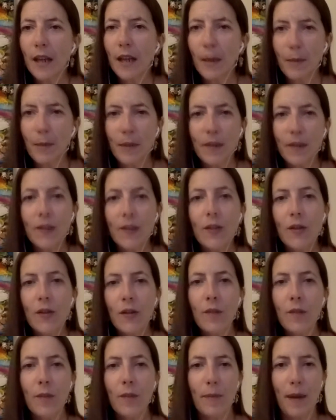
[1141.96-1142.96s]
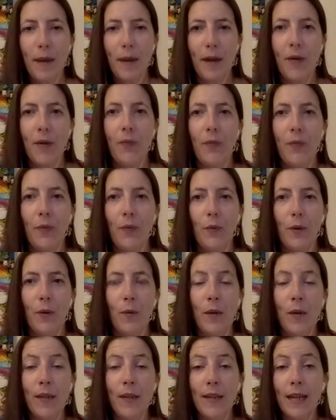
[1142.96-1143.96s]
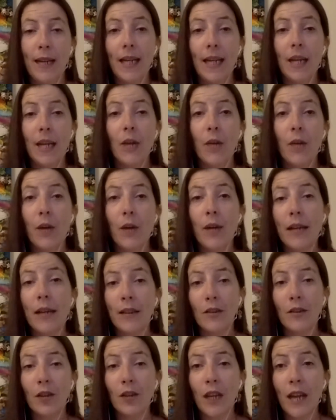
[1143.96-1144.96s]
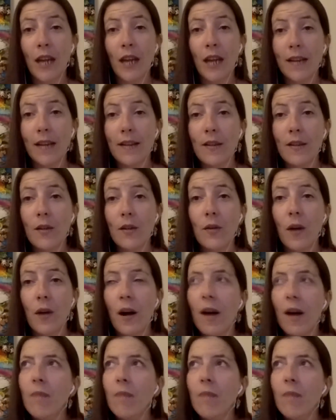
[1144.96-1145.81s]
can be super powerful way to clear your own energy and to